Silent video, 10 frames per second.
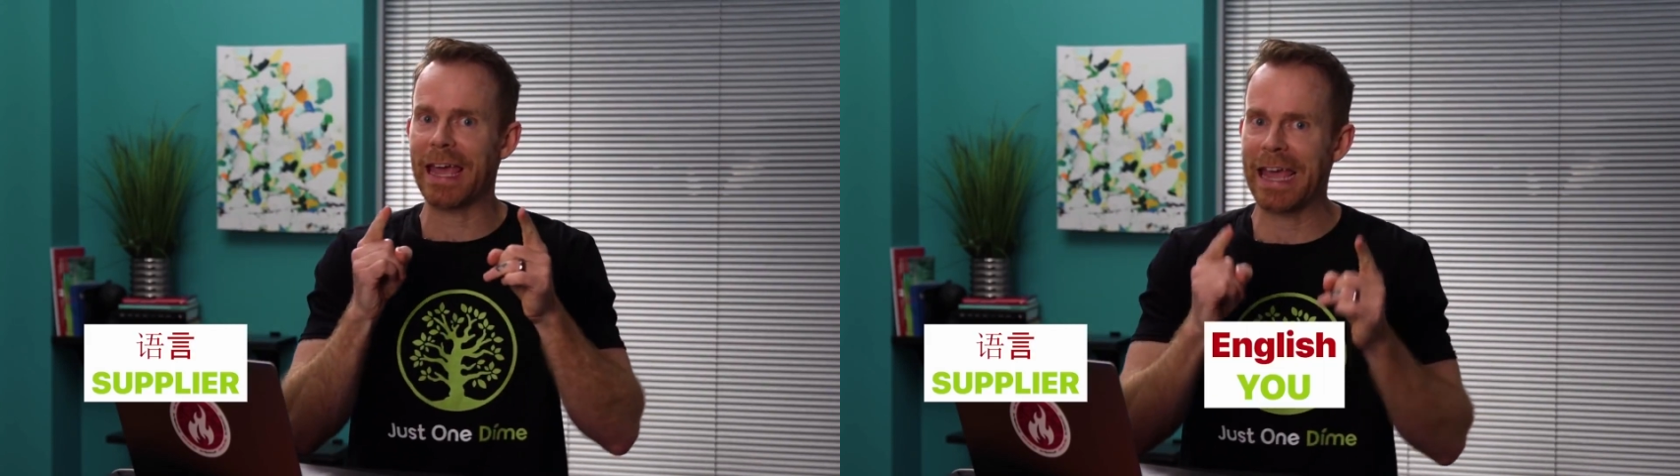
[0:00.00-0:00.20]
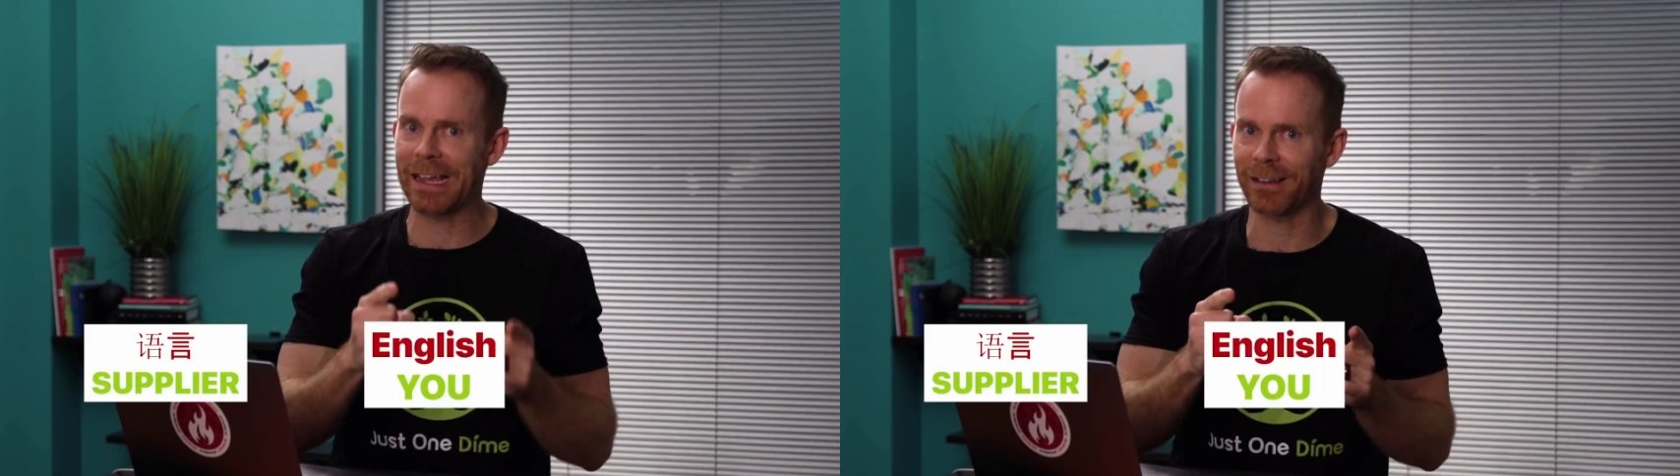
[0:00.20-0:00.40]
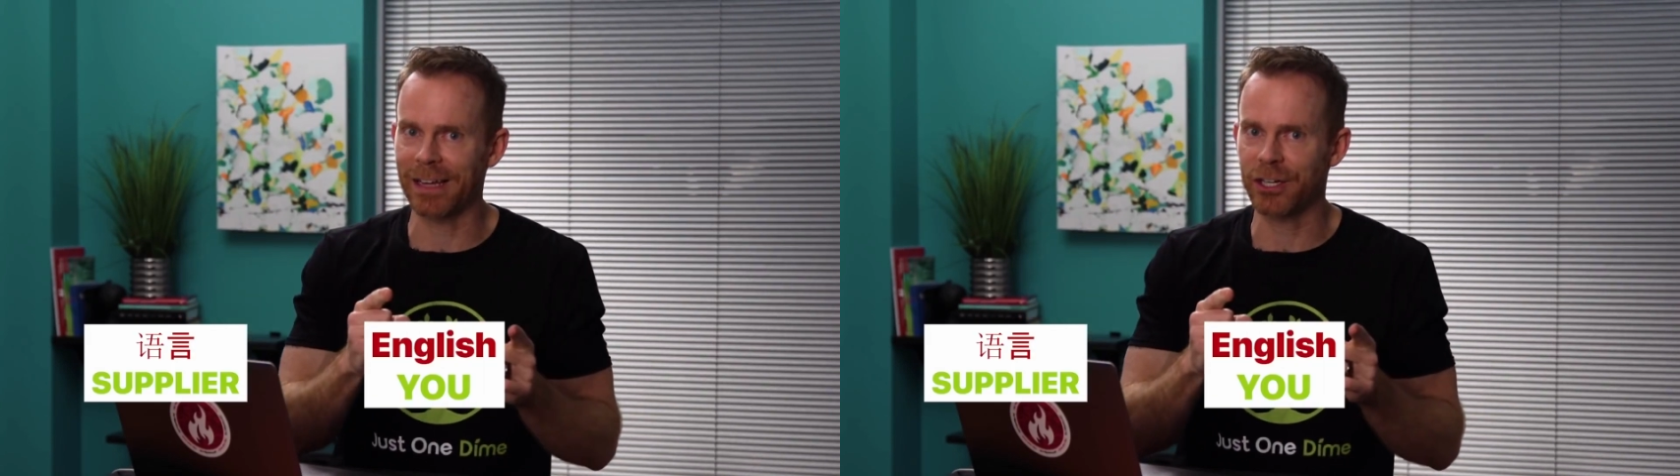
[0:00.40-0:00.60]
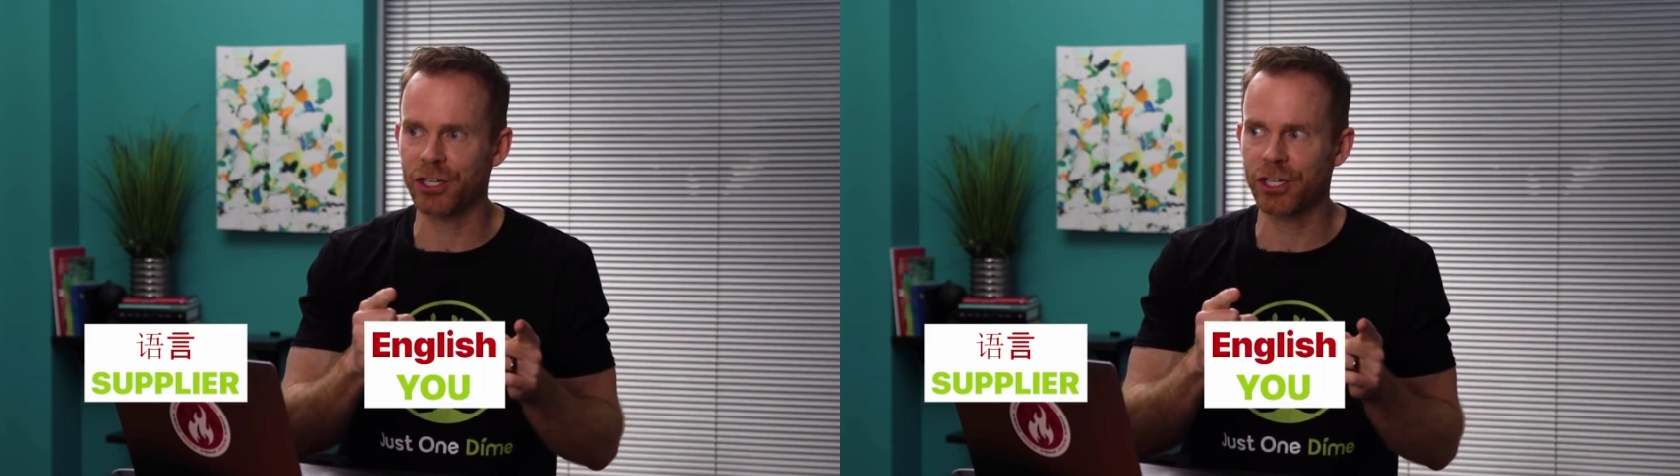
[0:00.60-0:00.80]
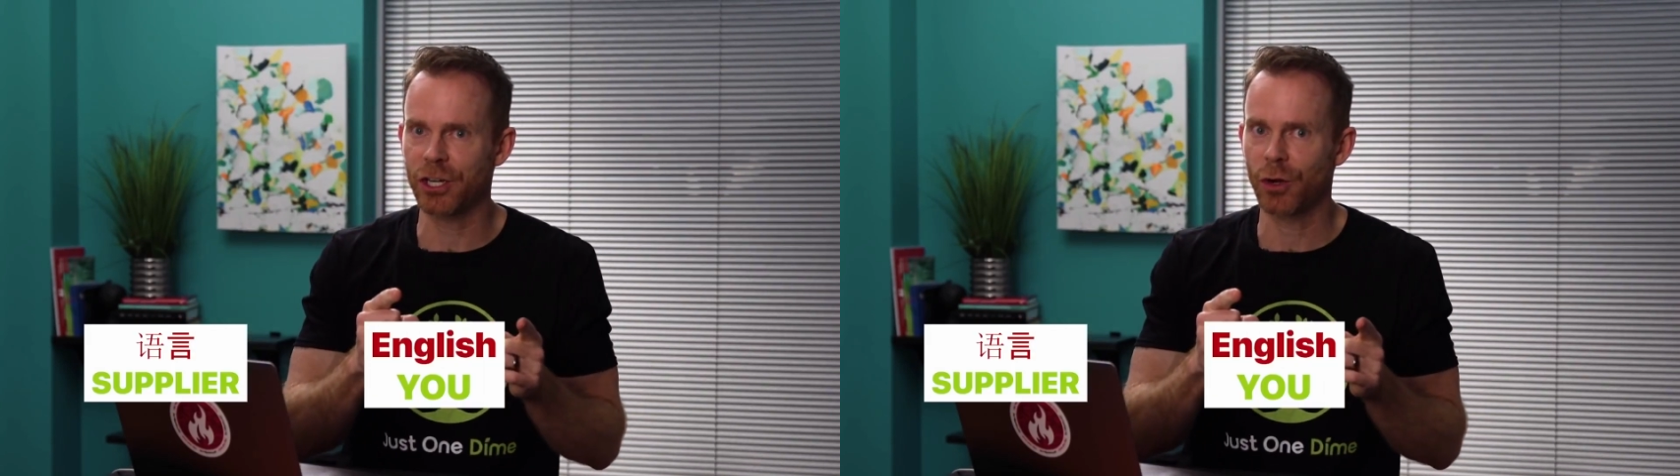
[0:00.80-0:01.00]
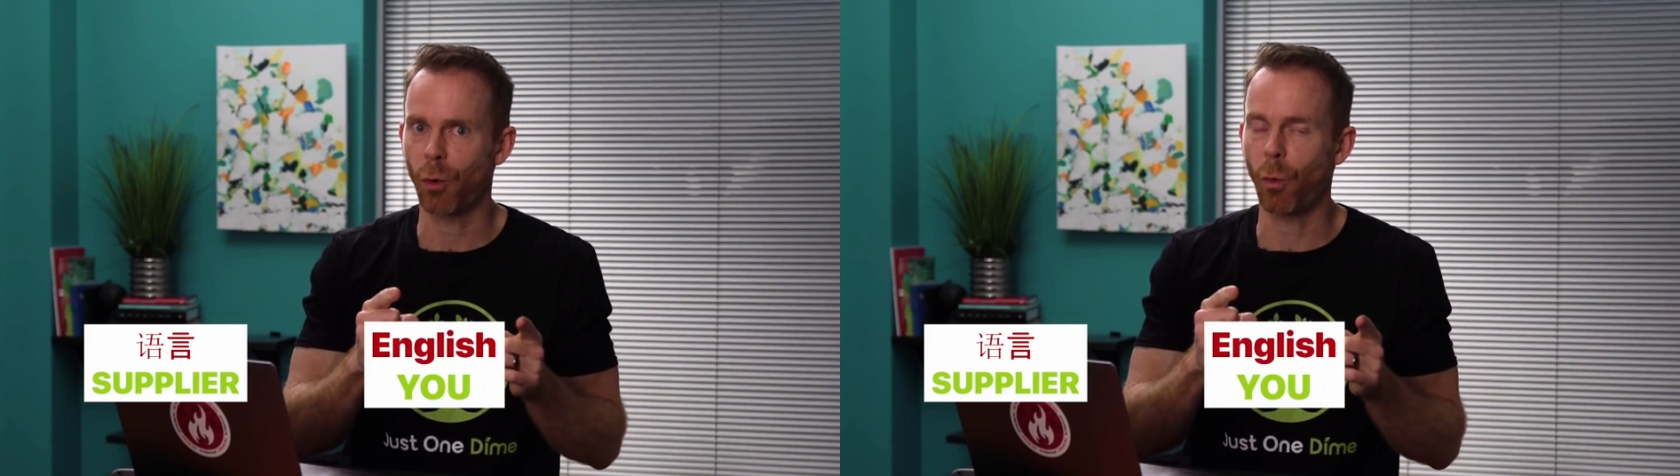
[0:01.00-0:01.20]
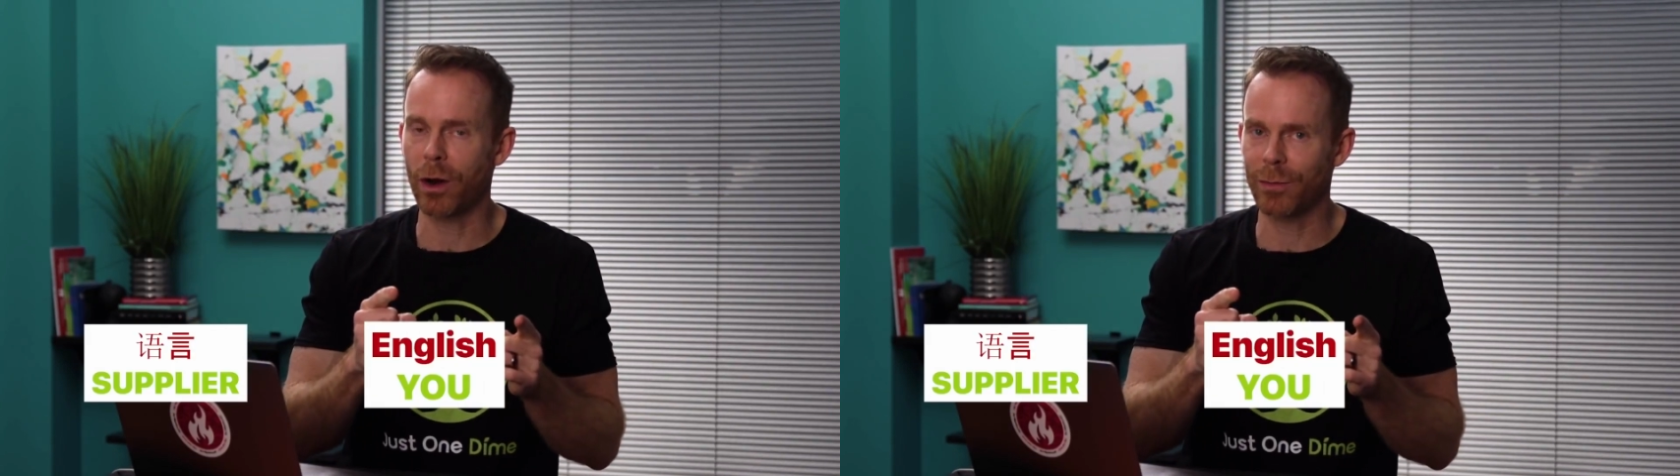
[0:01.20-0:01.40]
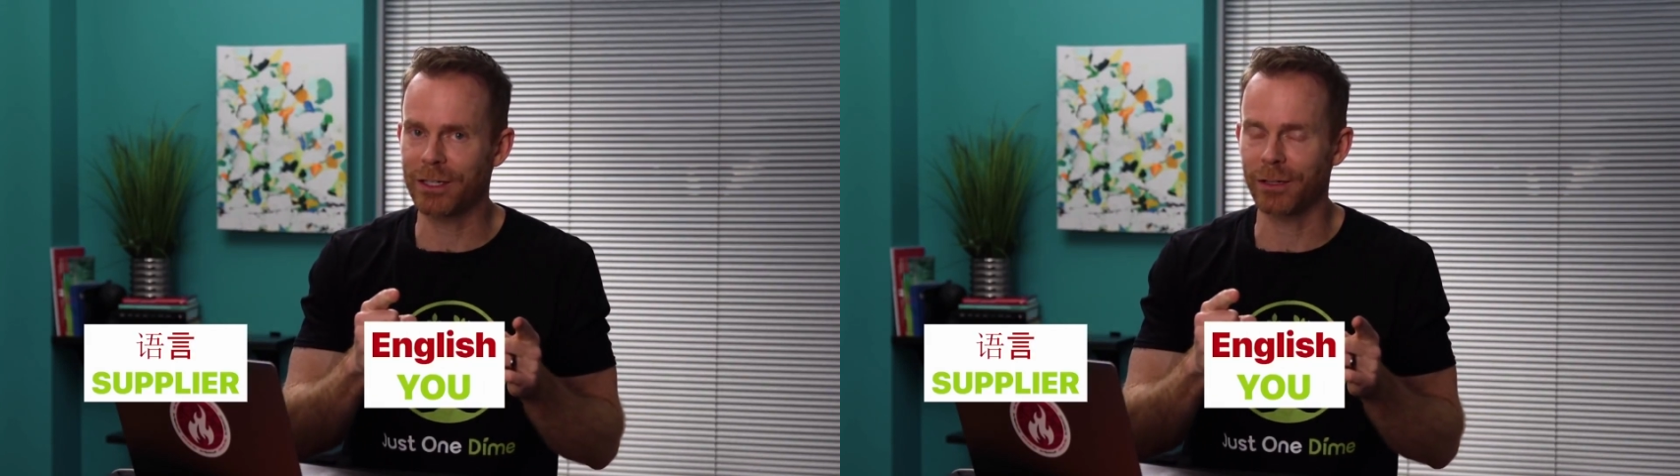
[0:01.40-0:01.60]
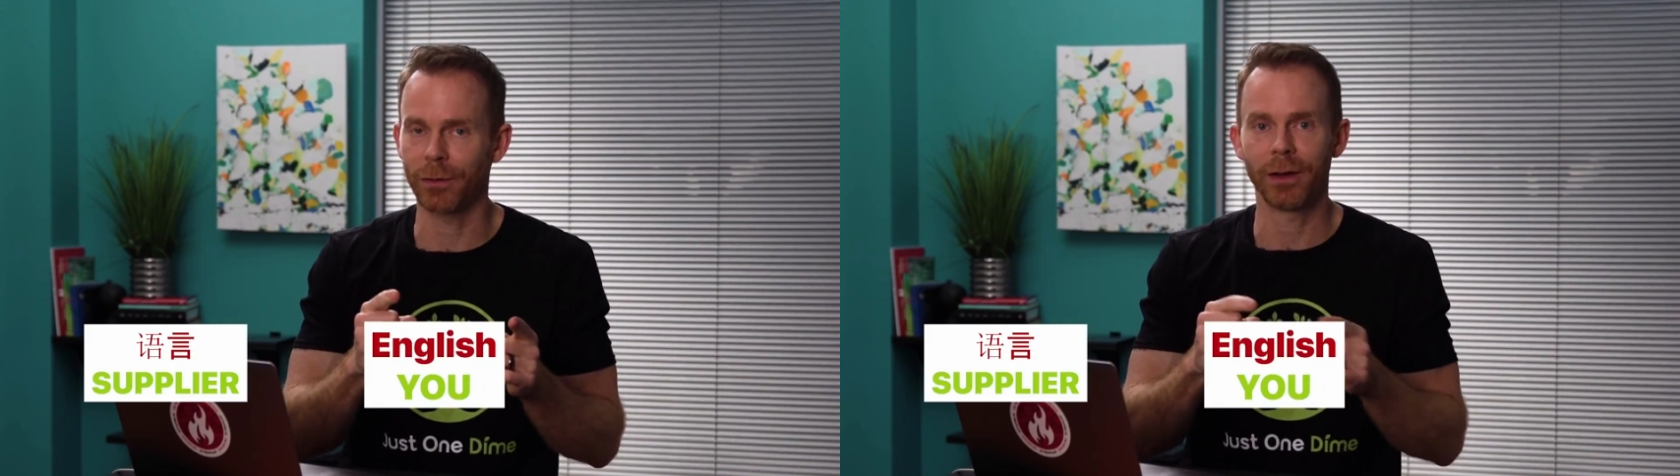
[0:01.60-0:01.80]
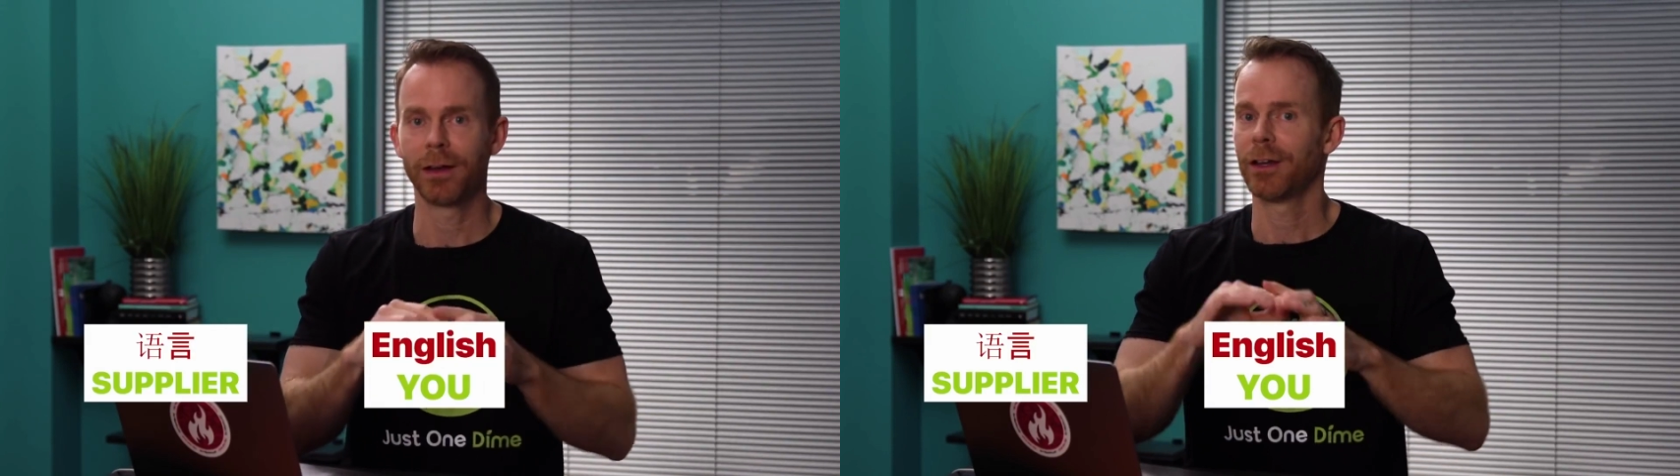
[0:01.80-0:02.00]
English. What do?